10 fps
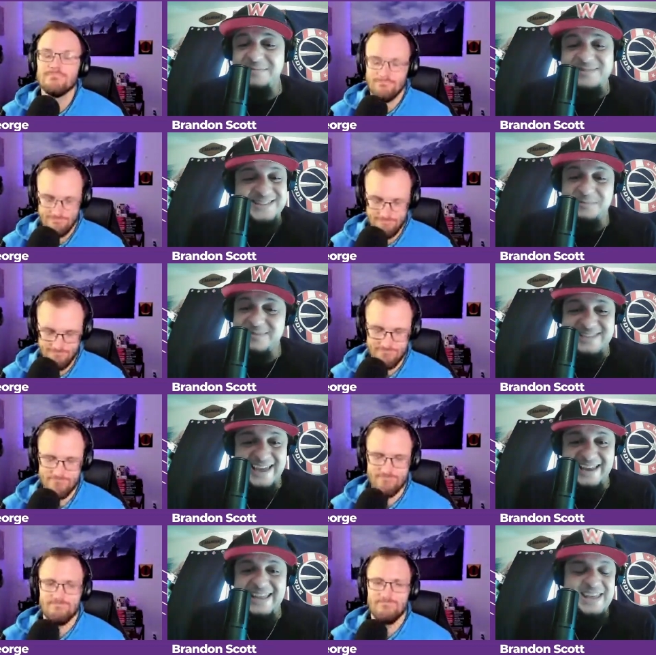Speaker 1: I'm just I'm just
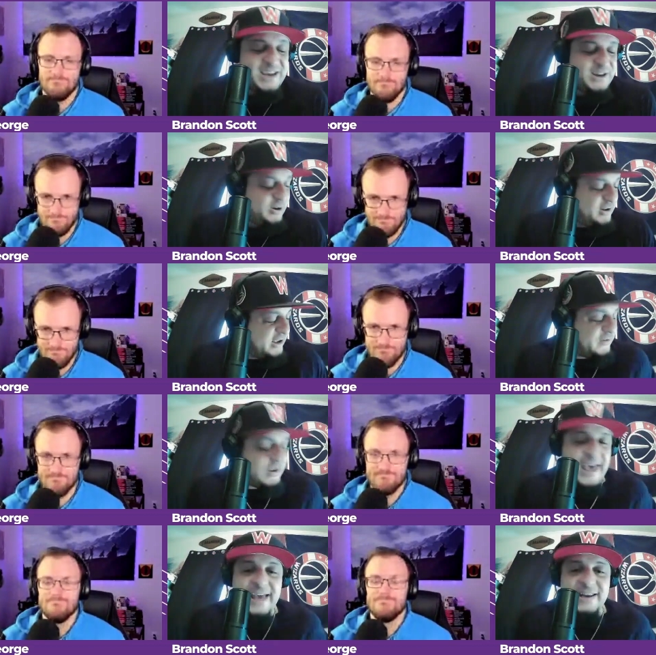saying. You know, if
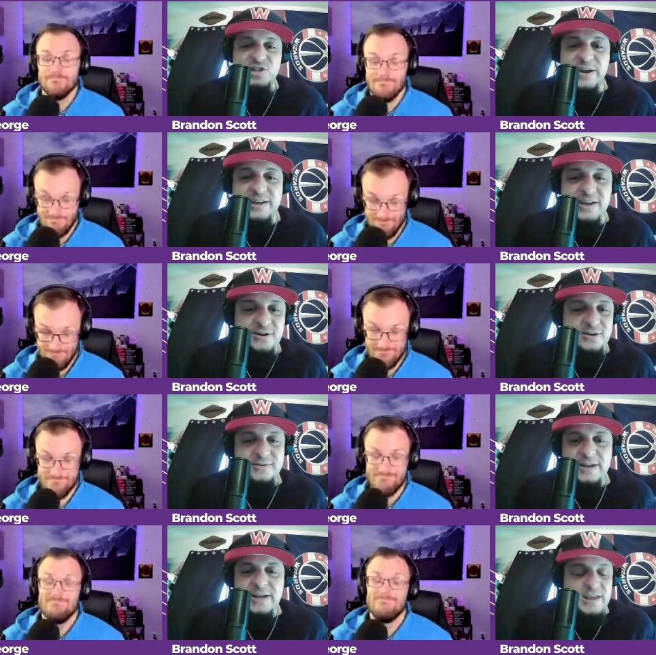you add the trade
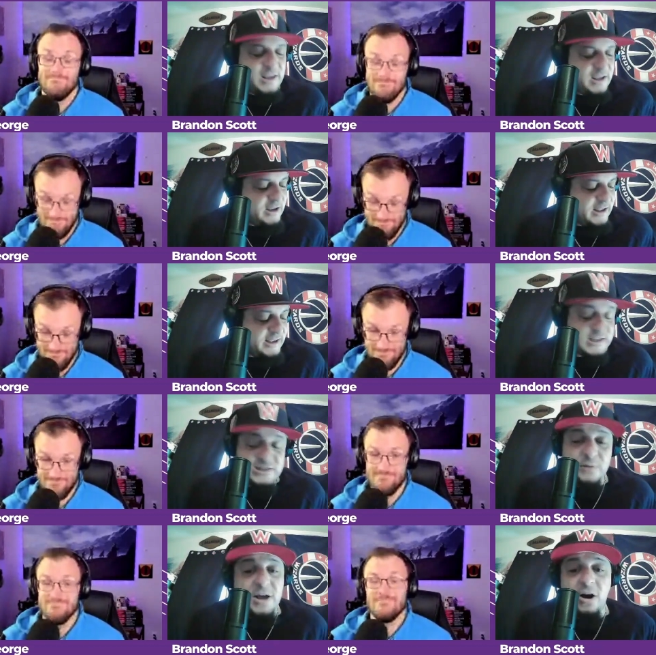kicker, you know, it's
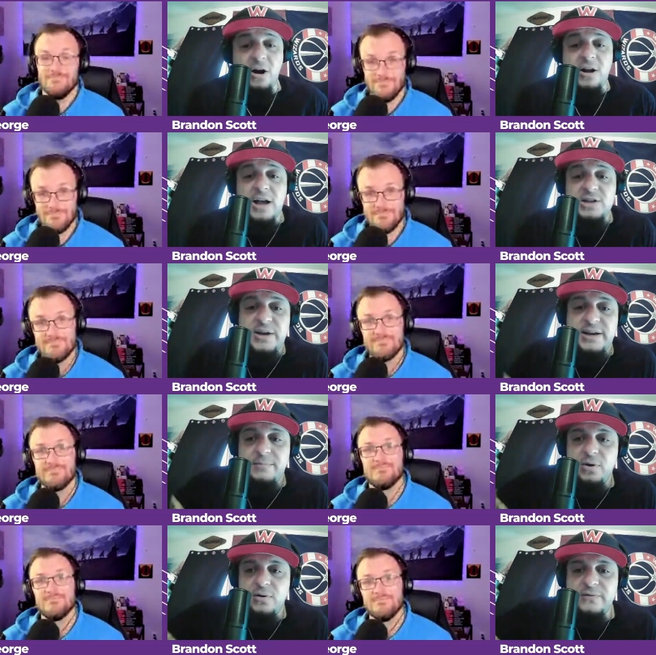going to be a hard contract to
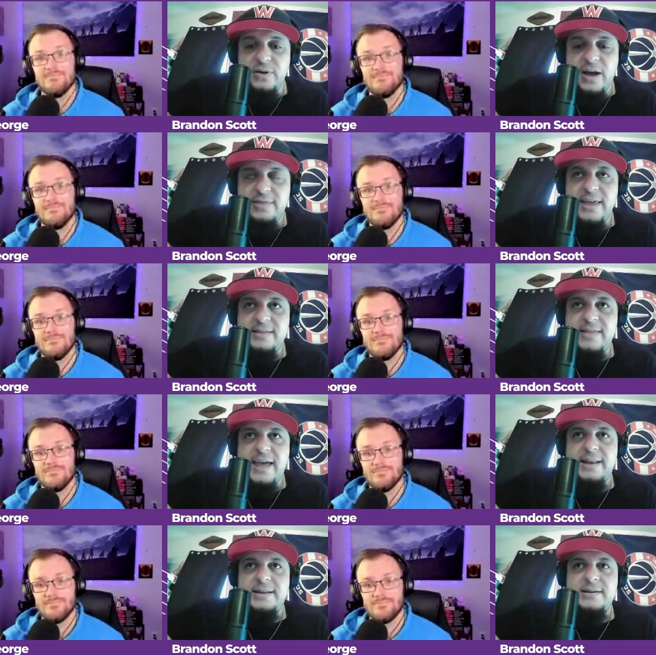move. You know, I think
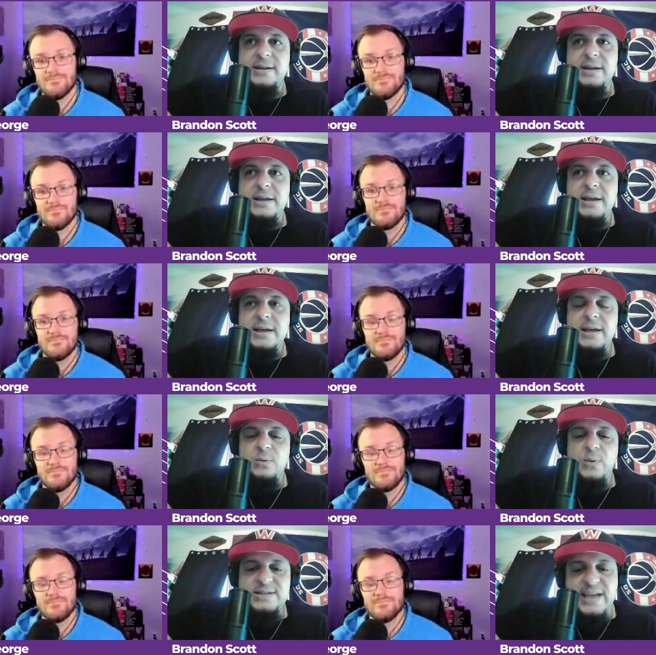that
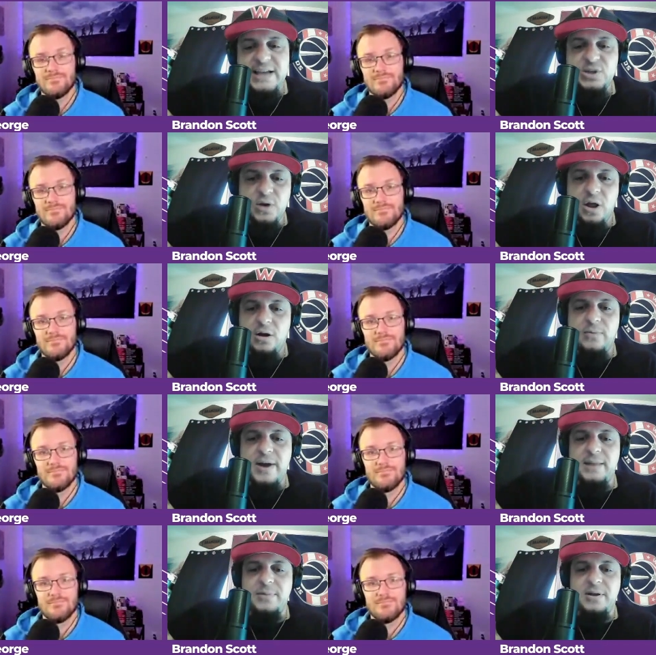we set too long on
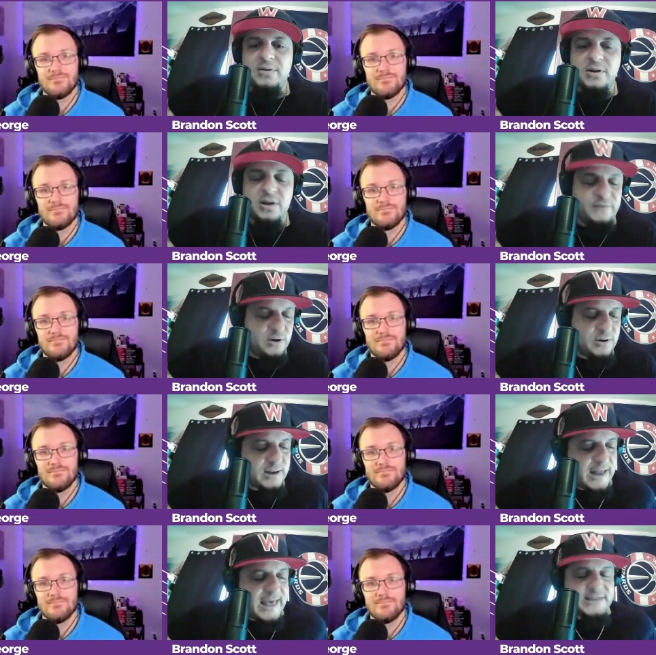Bradley Beal. You know, if you look at
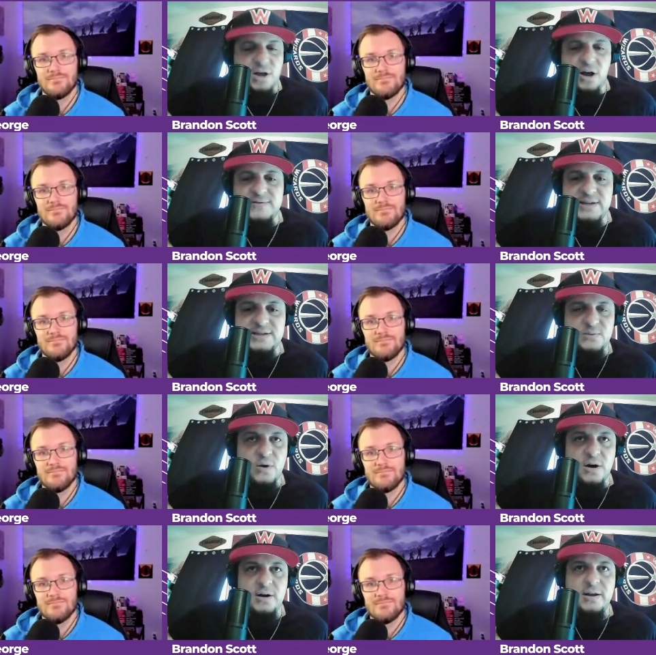the last offseason
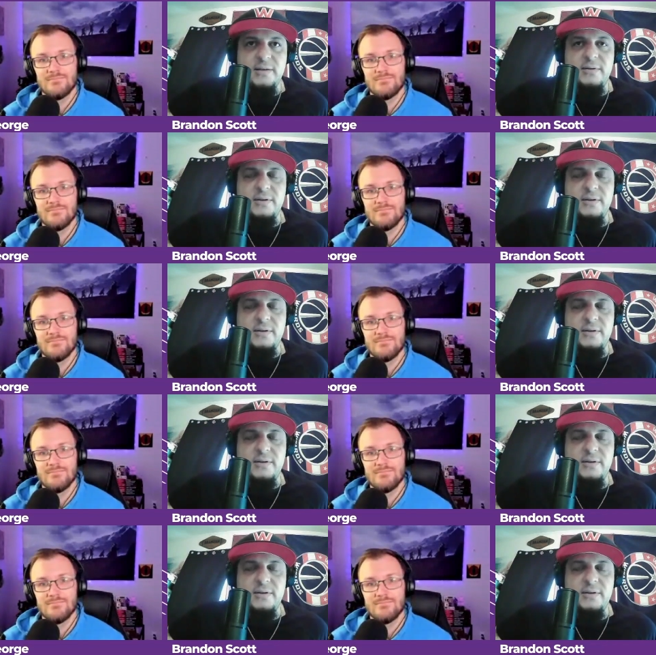where